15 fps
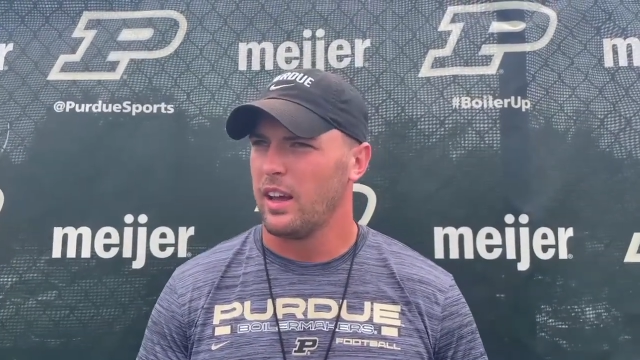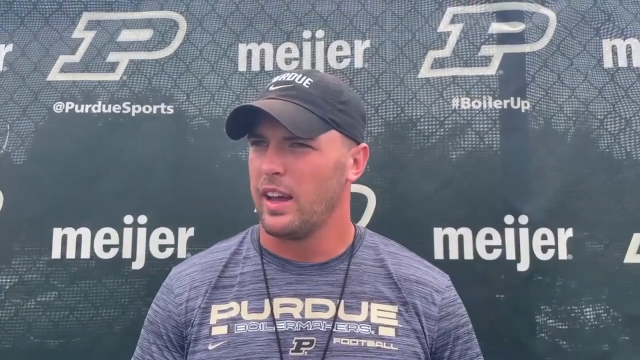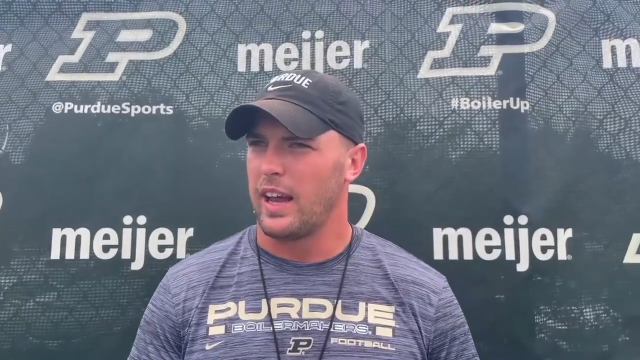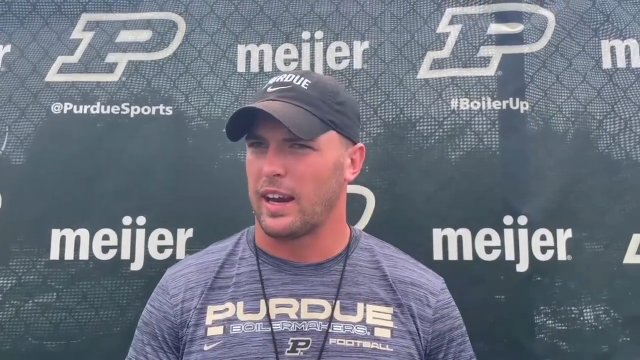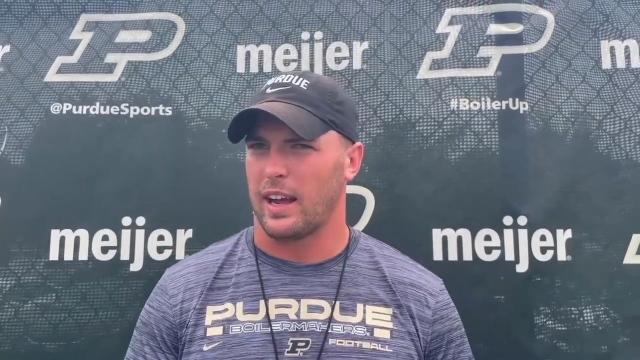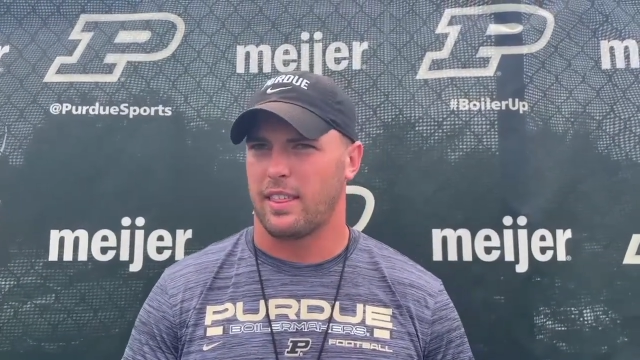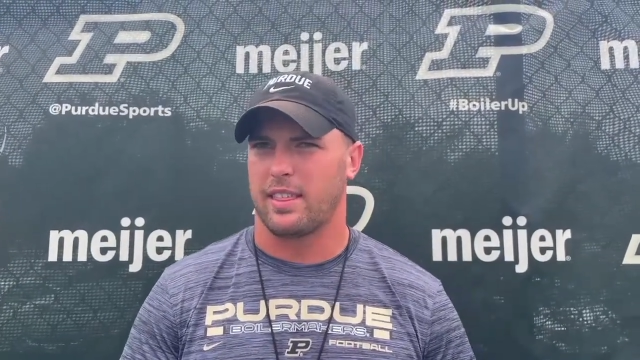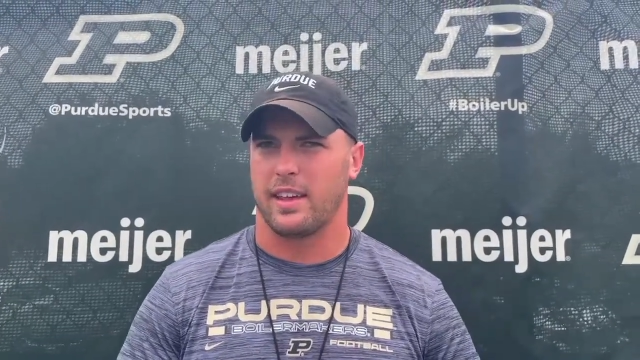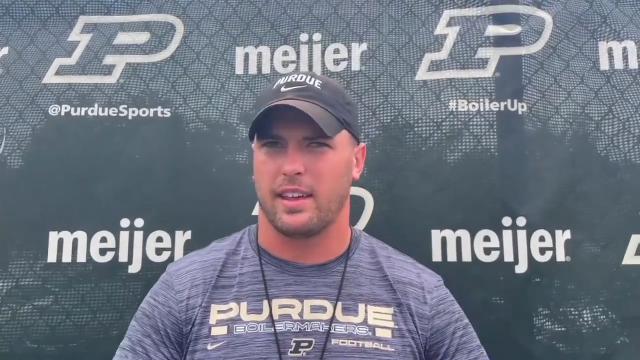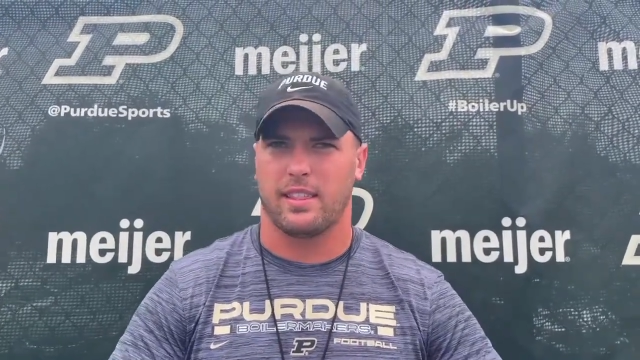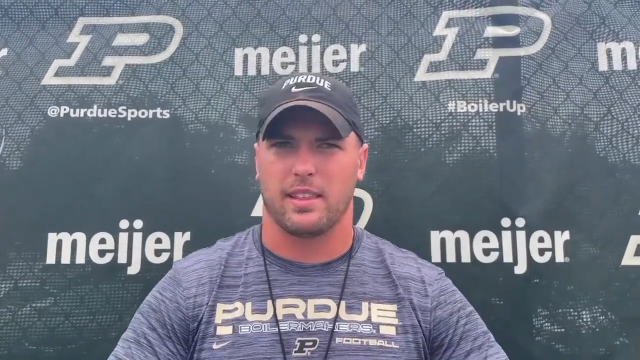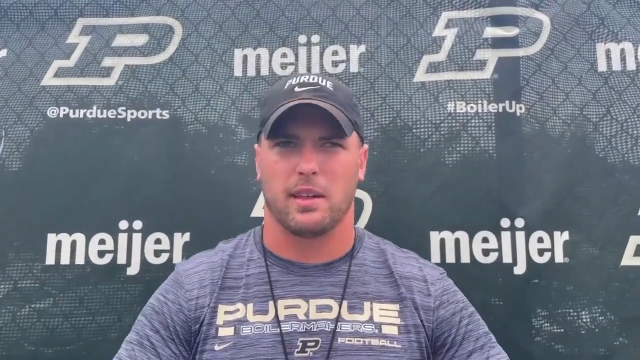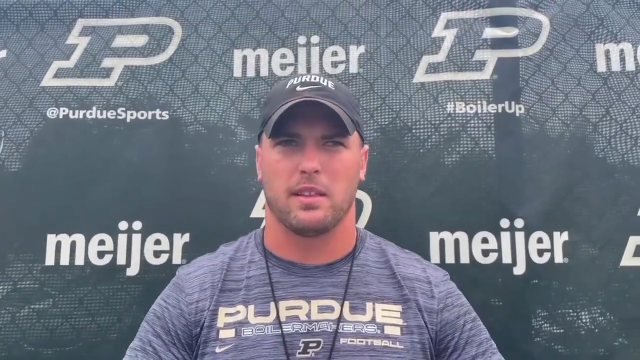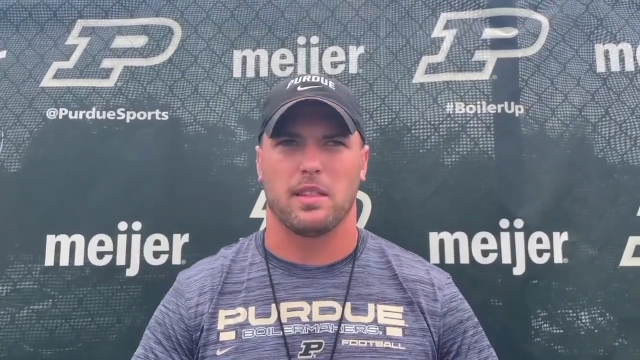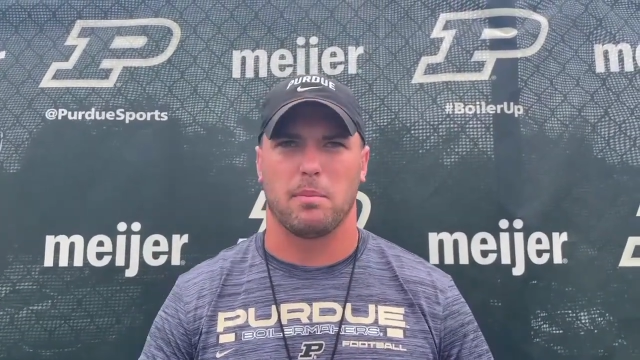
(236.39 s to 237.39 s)
and I think
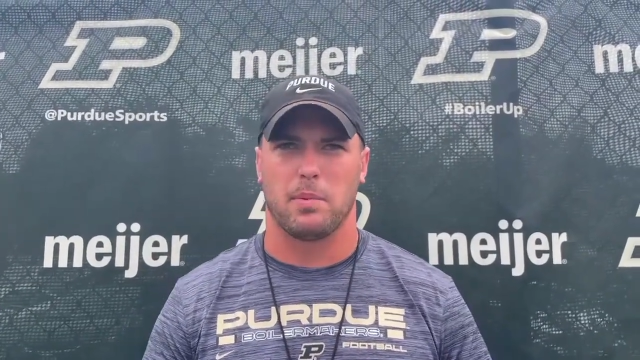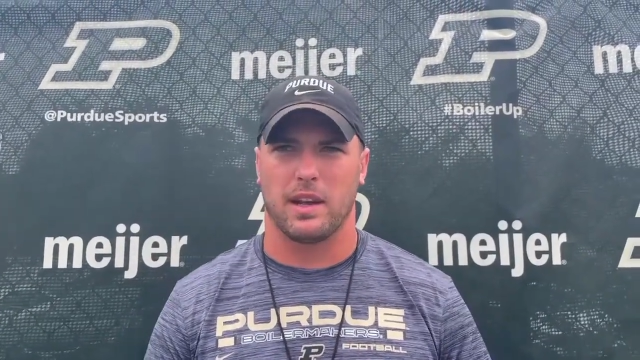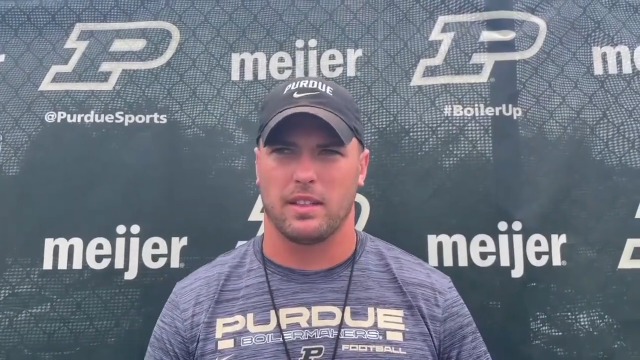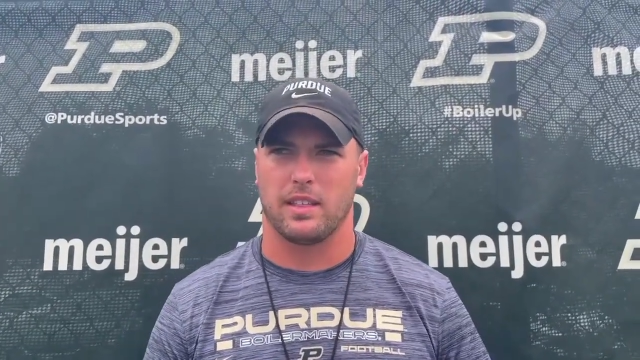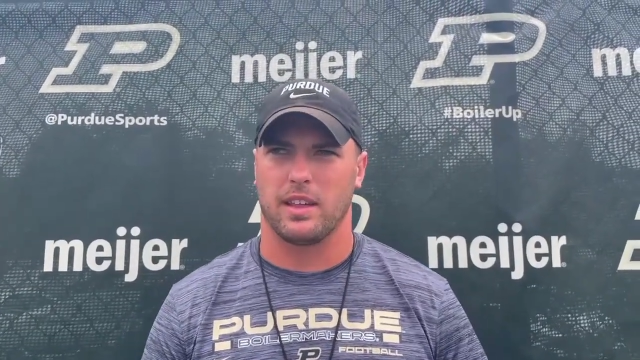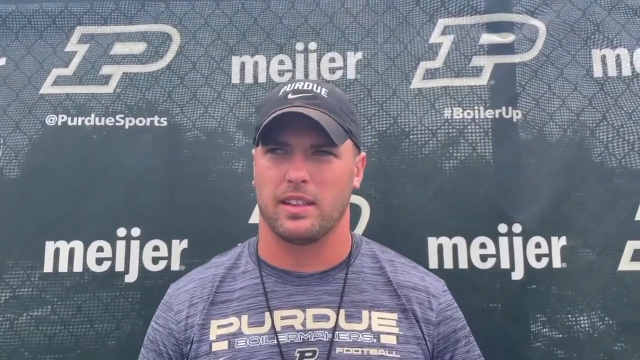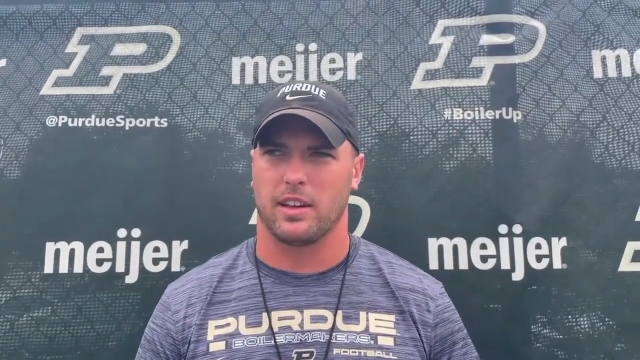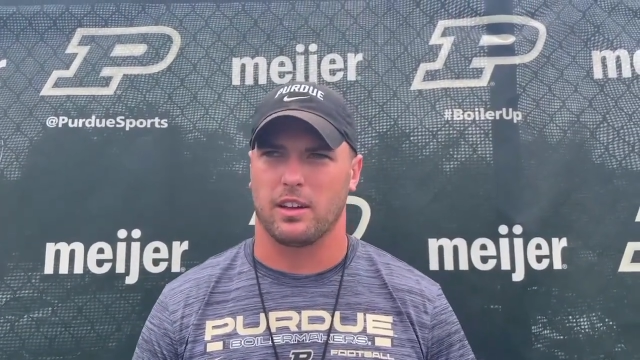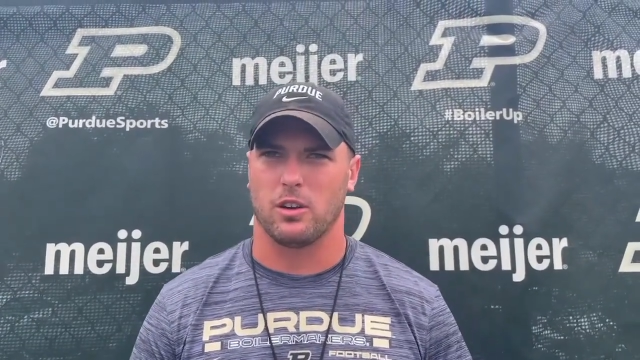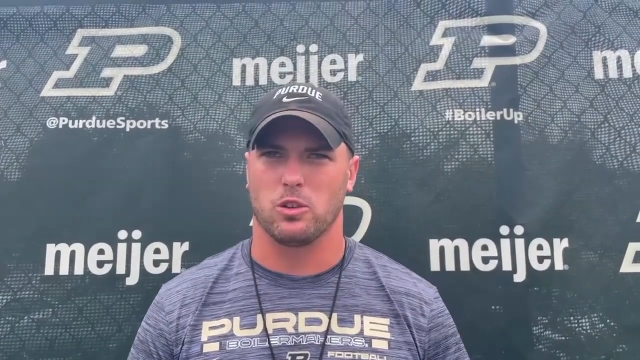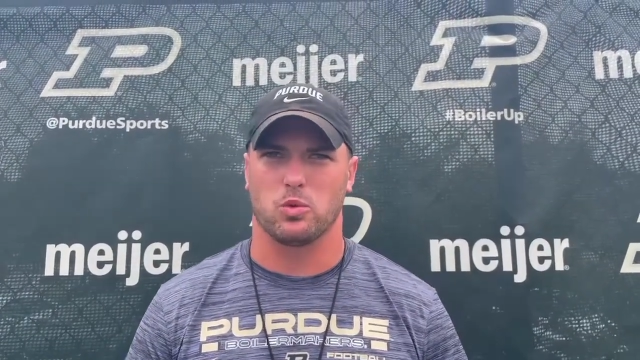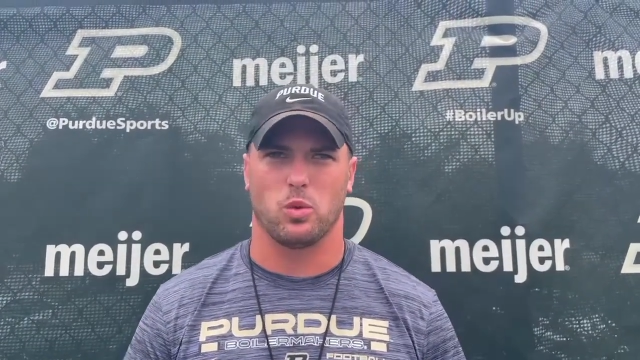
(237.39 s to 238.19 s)
that the big thing that Coach